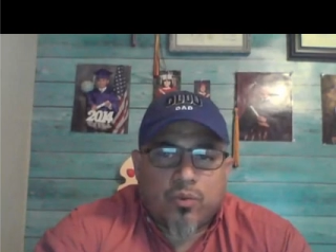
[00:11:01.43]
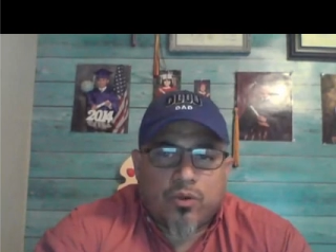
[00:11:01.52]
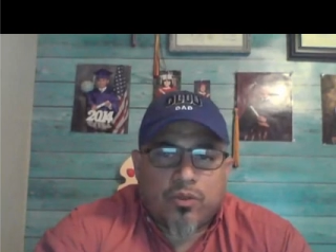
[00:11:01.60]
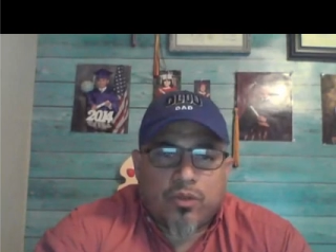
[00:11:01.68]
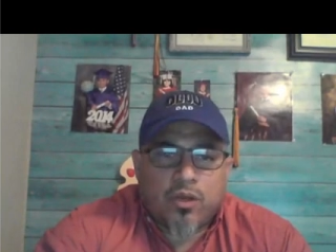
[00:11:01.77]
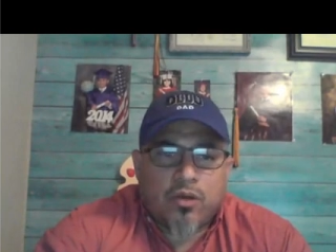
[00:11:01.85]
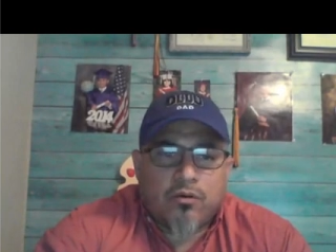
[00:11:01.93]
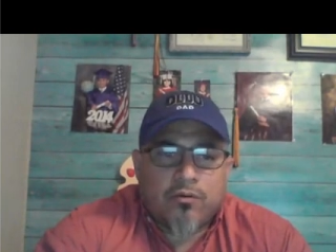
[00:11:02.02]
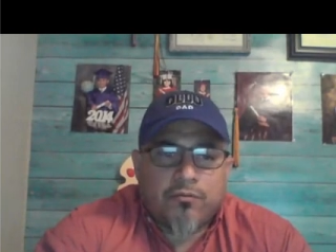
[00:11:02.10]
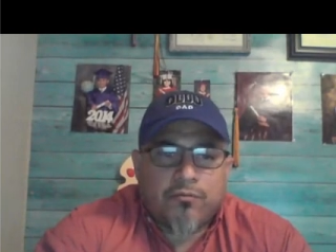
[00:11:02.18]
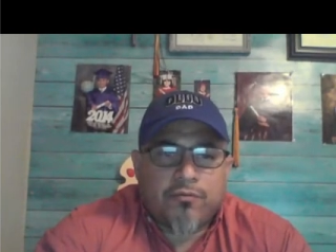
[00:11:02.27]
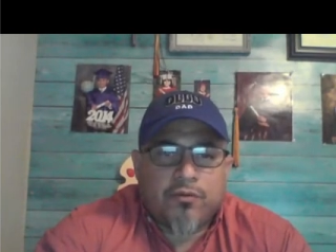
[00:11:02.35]
hours worth
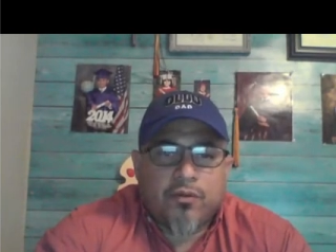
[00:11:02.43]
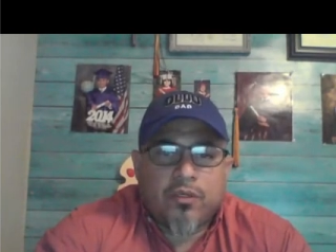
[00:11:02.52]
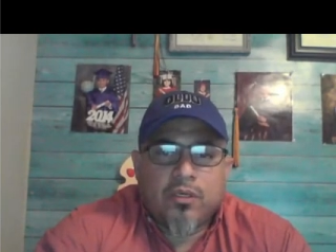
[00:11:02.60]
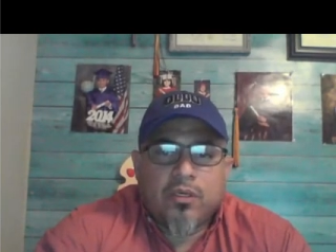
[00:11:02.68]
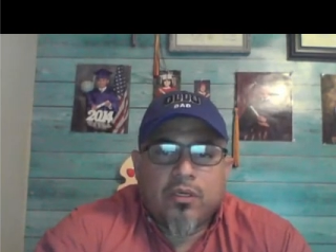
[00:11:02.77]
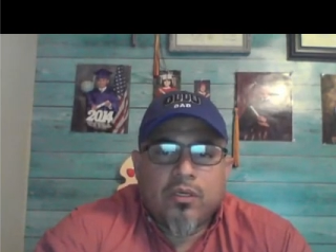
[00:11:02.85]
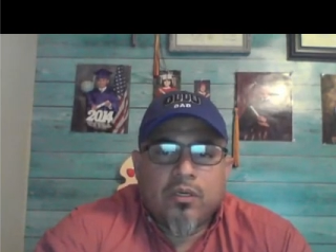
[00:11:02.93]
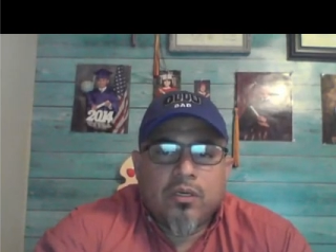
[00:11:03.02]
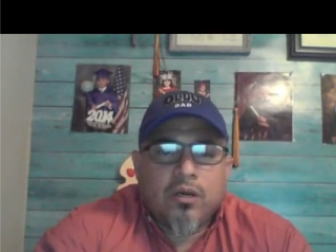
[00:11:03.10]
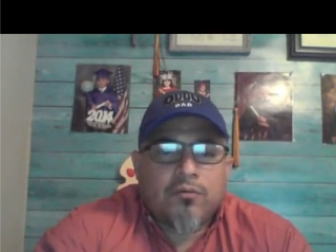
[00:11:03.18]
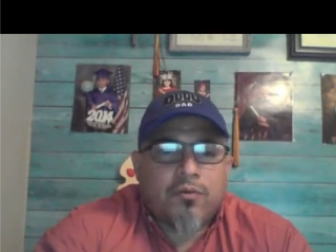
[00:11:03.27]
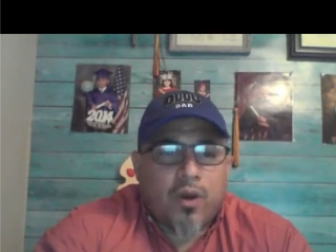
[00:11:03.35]
of
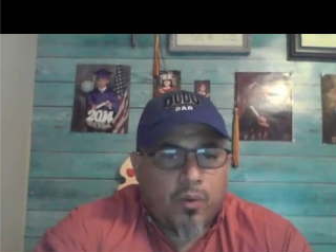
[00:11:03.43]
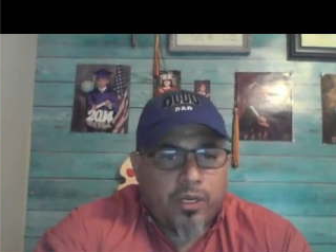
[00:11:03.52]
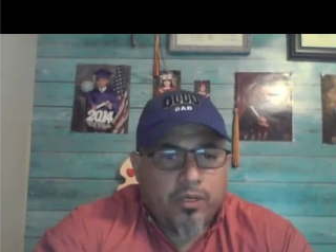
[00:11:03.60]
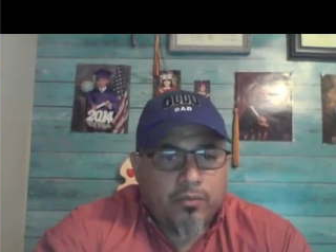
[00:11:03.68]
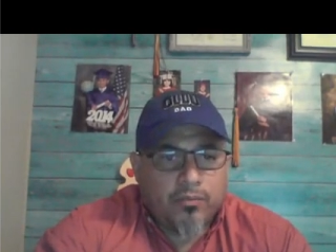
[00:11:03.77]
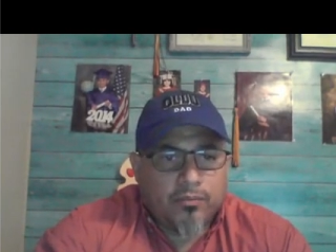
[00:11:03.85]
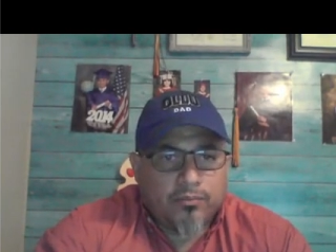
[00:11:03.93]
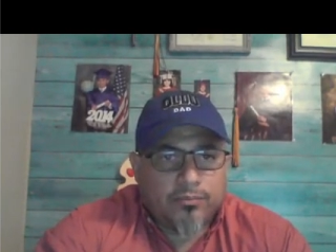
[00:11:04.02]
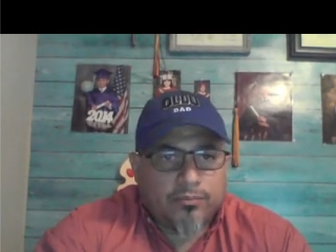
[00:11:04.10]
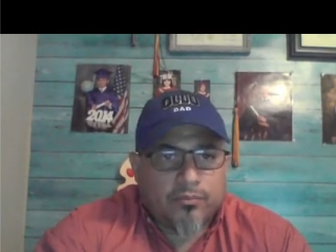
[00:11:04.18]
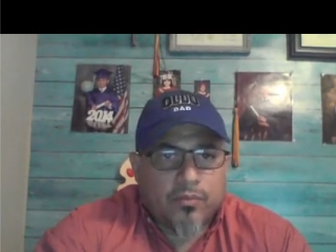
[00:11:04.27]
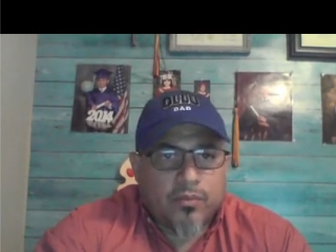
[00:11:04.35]
coding.